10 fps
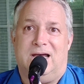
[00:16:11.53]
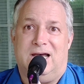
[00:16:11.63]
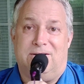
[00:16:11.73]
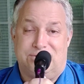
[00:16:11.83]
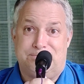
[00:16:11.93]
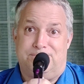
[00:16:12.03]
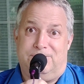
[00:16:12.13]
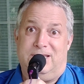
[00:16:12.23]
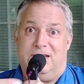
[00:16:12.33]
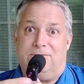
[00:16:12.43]
I was
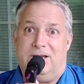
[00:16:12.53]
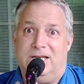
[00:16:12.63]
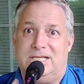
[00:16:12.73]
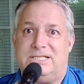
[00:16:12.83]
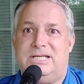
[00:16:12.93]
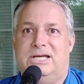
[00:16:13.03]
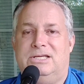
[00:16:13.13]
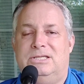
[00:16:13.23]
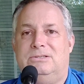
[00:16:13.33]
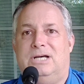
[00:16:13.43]
getting ready to tell
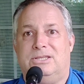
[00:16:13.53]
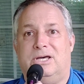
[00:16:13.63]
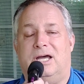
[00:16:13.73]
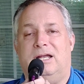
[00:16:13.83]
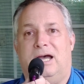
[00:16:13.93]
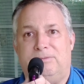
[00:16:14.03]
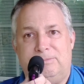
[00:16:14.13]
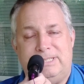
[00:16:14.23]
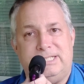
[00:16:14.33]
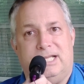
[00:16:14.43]
you, I thought I
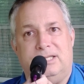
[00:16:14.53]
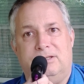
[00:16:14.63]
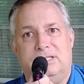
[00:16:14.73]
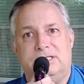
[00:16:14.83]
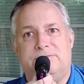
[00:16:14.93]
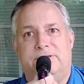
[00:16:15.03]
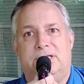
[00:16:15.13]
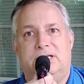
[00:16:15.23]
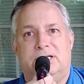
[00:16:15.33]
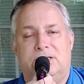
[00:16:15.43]
would be telling you in this
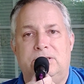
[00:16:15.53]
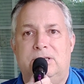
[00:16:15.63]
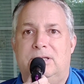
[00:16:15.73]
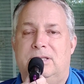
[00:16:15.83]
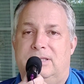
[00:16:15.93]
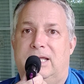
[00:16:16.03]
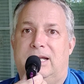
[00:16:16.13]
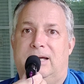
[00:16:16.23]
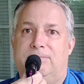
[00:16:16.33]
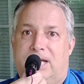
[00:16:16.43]
video that
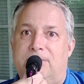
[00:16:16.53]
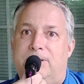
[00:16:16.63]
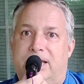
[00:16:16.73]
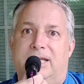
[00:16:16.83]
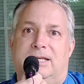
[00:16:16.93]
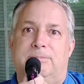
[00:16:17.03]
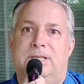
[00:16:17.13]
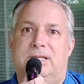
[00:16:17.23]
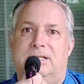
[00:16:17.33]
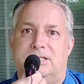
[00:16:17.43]
I'm not planning to
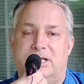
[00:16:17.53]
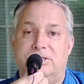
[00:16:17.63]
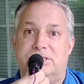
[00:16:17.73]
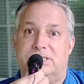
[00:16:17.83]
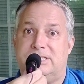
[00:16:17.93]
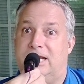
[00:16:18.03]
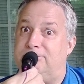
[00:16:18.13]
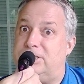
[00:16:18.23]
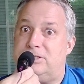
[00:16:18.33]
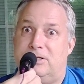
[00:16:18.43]
be in ketosis, and
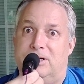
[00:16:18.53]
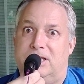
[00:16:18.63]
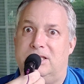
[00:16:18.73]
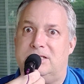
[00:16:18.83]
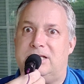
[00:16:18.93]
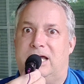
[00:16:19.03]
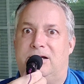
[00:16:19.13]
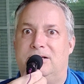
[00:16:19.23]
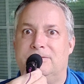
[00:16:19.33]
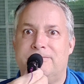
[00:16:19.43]
I'm just throwing in the
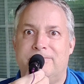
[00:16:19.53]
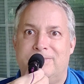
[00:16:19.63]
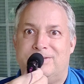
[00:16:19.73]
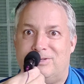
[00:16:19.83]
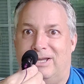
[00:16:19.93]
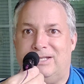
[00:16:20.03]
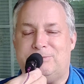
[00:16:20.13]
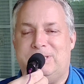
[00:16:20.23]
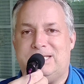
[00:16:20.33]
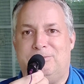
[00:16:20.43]
towel so I could
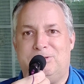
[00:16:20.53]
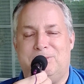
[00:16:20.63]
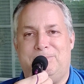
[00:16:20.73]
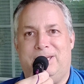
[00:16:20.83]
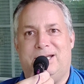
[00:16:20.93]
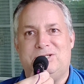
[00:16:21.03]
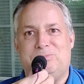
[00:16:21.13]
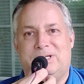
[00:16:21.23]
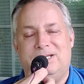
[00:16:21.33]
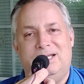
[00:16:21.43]
spend time with my parents,
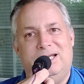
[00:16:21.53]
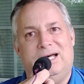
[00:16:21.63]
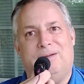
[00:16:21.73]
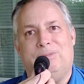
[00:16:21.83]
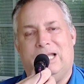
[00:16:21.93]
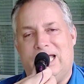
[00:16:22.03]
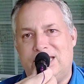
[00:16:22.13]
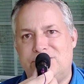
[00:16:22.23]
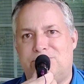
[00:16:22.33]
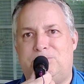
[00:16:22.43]
but I'm
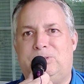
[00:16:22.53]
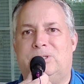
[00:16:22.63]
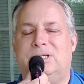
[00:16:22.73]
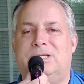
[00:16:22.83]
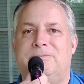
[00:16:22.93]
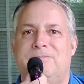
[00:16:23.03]
glad to report